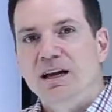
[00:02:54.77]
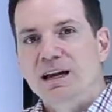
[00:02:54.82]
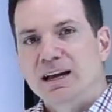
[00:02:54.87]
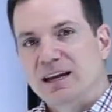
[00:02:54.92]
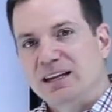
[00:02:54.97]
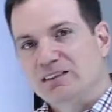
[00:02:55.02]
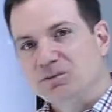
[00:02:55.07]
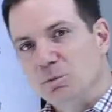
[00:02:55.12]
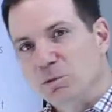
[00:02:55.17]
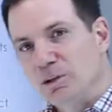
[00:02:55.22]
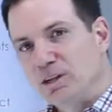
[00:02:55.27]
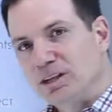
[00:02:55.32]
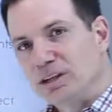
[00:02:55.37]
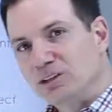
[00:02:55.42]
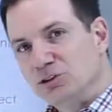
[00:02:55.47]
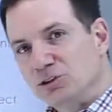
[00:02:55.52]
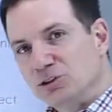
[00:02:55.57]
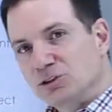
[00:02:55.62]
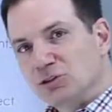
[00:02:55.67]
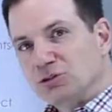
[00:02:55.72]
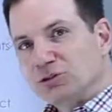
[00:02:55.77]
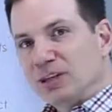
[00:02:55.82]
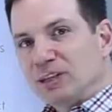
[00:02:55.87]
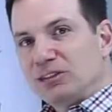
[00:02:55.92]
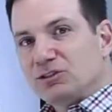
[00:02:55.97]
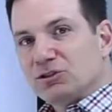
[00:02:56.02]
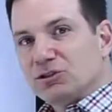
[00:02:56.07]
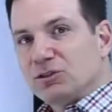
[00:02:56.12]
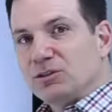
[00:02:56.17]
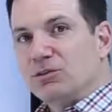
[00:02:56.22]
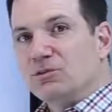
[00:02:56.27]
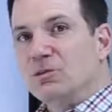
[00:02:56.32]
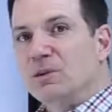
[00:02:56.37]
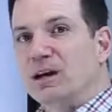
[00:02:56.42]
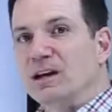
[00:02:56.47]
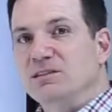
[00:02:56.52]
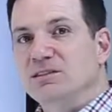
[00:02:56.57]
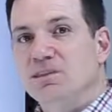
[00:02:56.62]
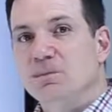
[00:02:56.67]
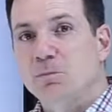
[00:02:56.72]
is when interest rates are in a
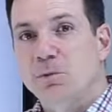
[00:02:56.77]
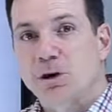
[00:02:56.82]
rising